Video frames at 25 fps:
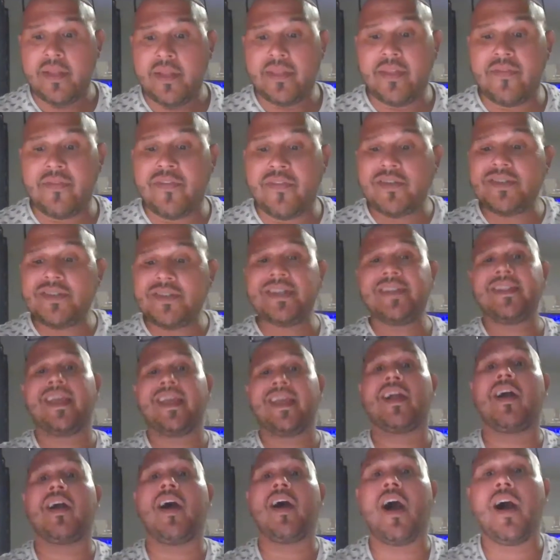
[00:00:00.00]
The first thing
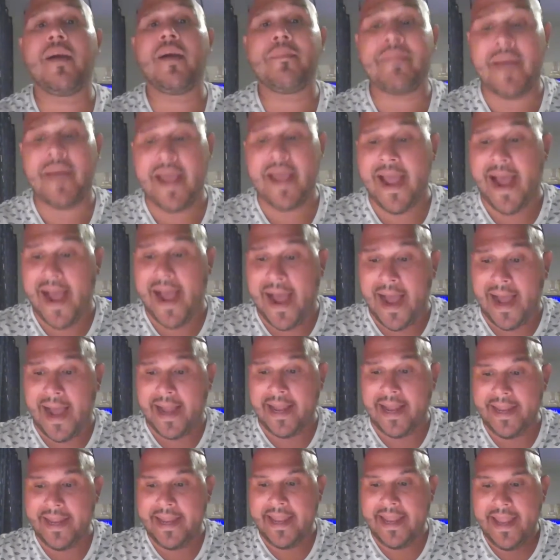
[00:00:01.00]
that caught my
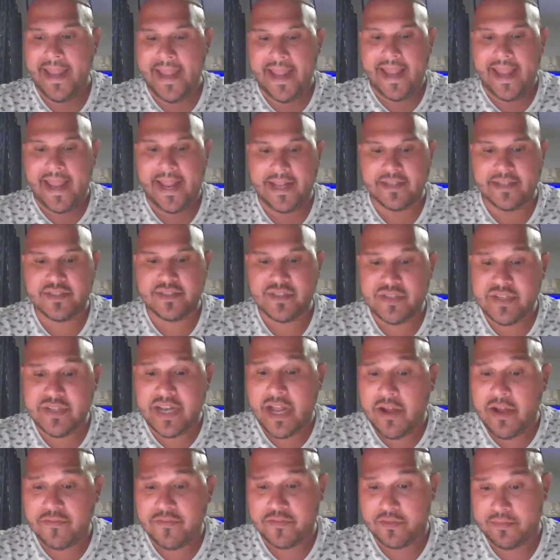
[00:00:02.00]
eye and stood
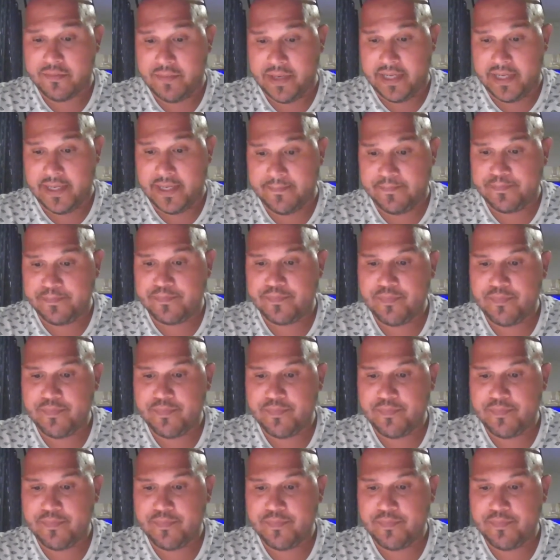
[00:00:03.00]
out for me